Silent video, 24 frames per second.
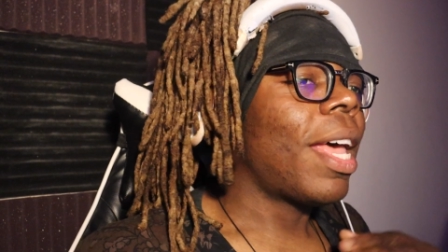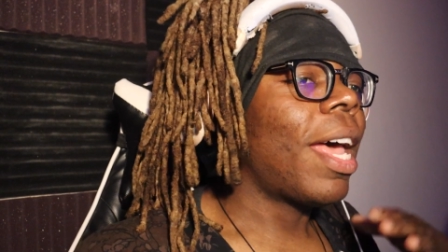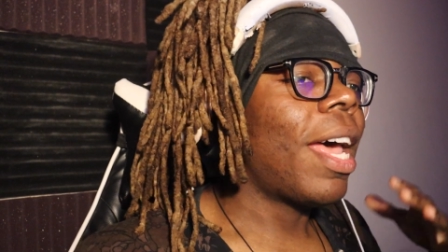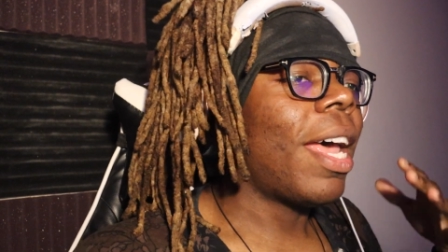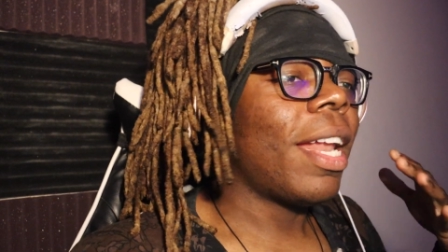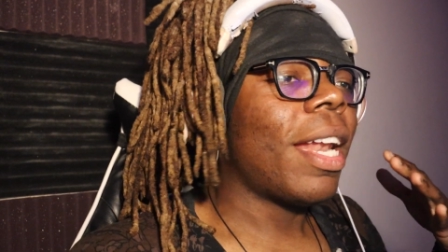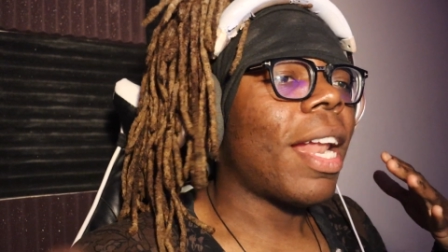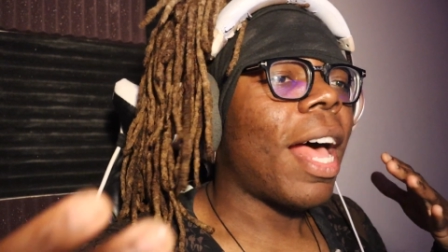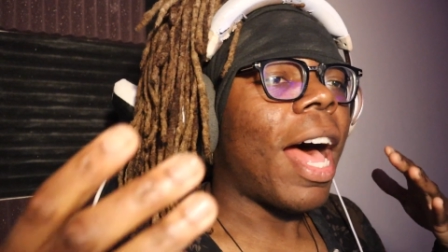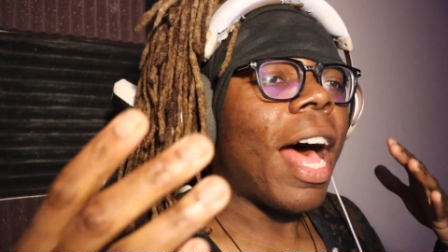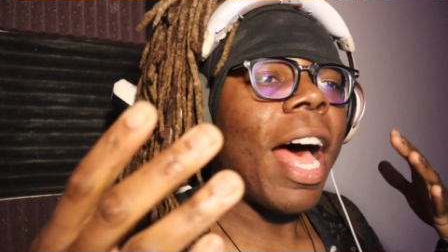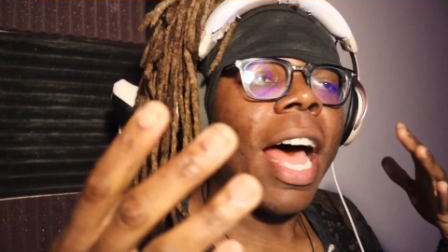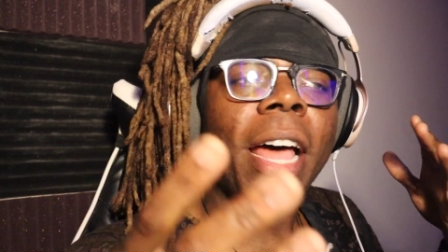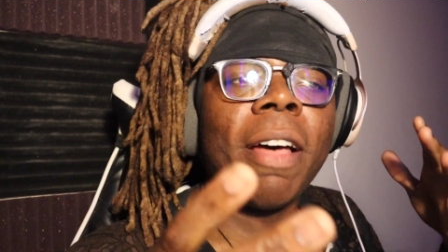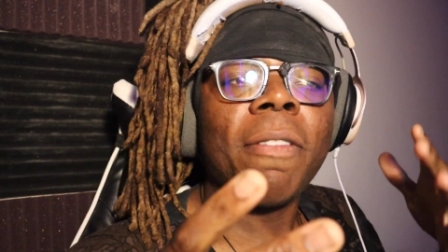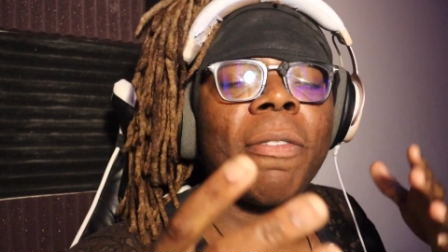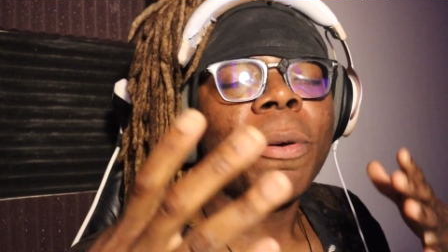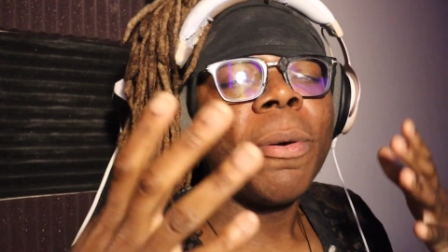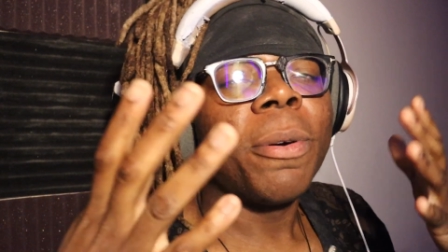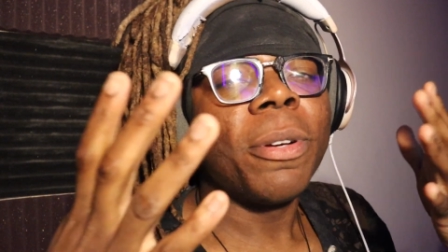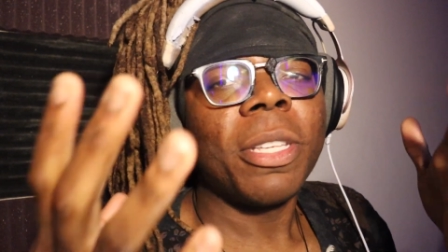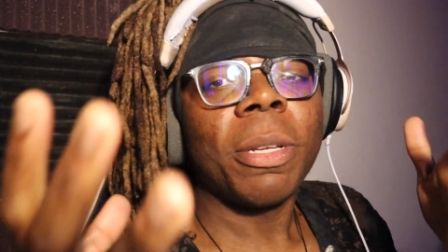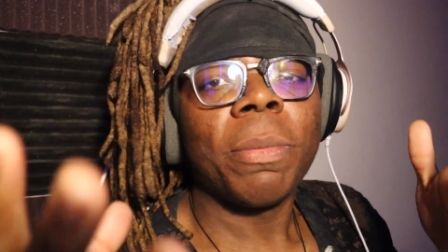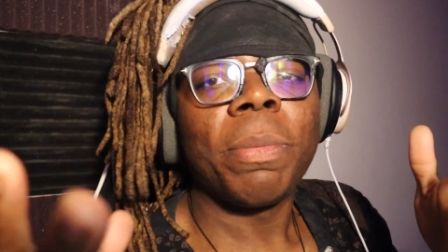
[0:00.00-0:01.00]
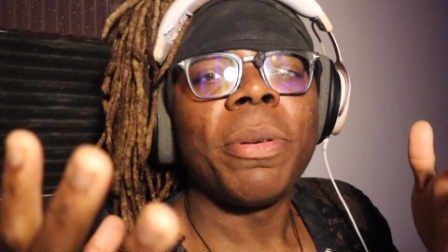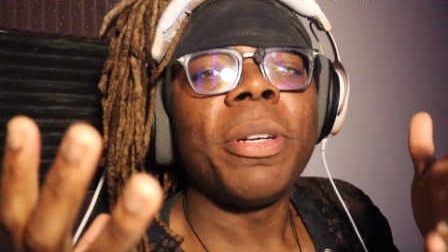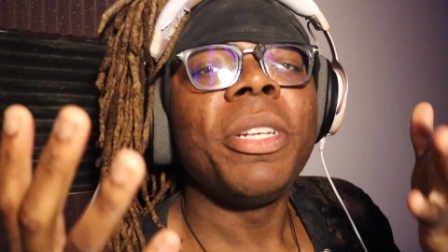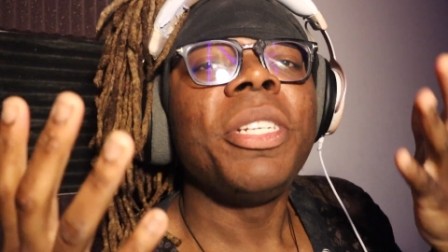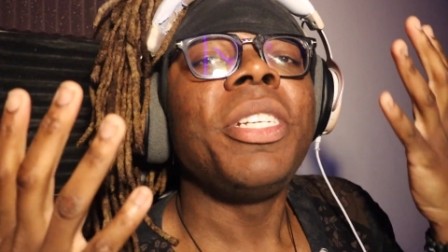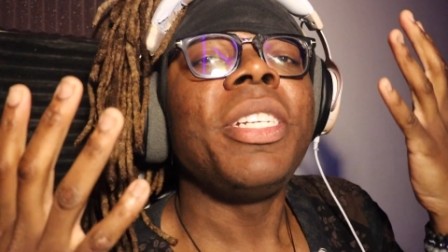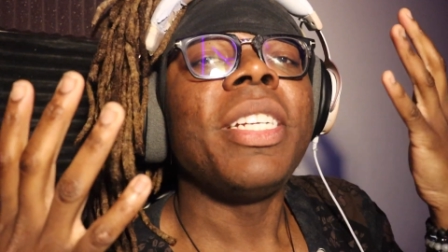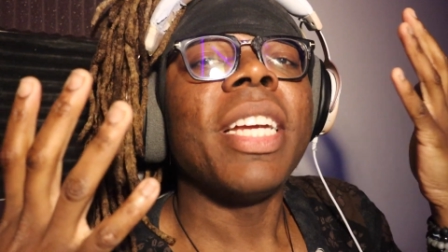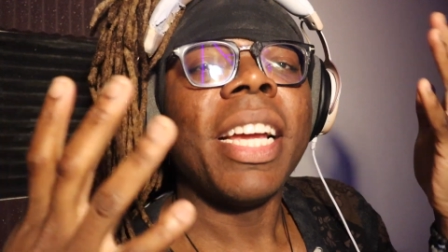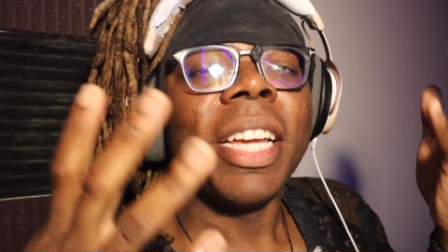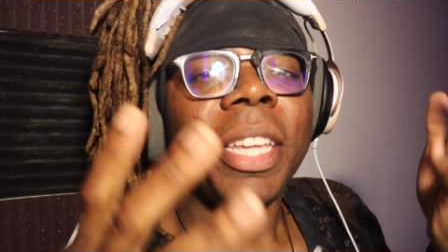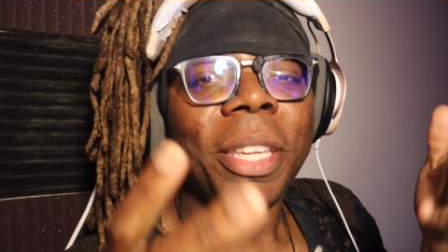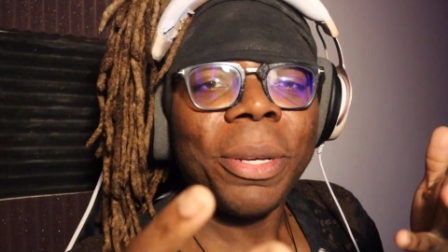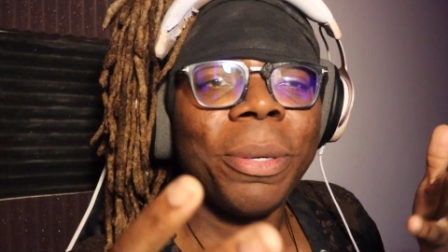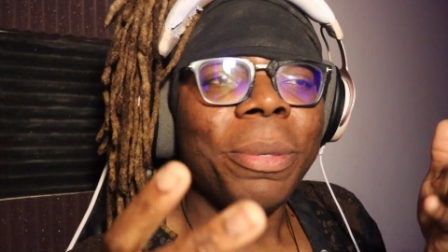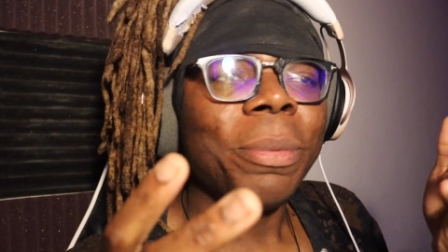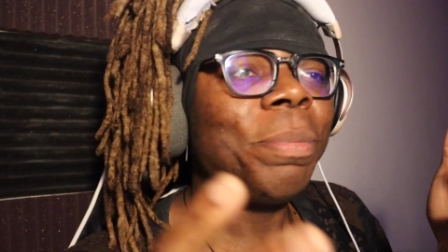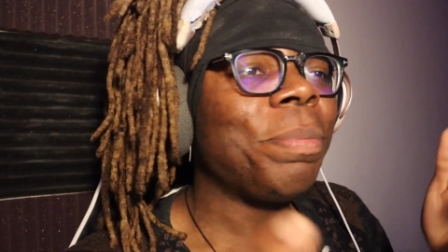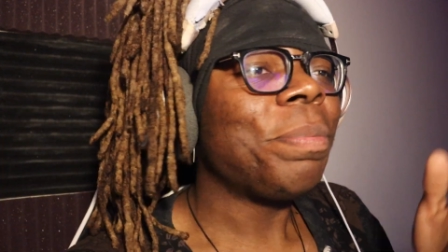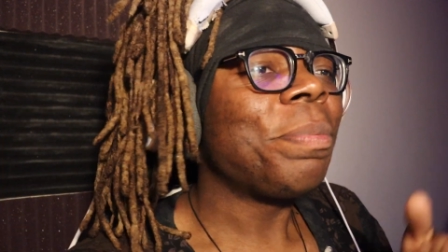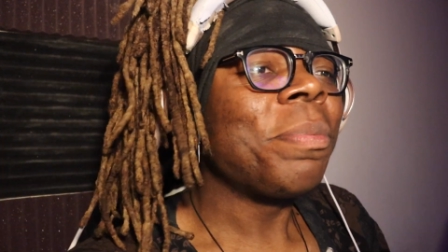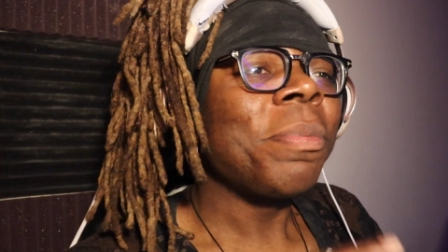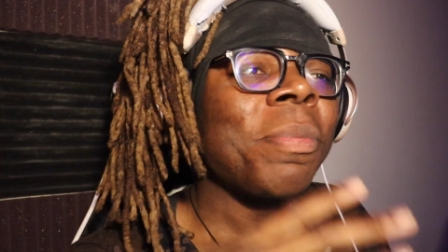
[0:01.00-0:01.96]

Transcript: And I, of course, appreciate you.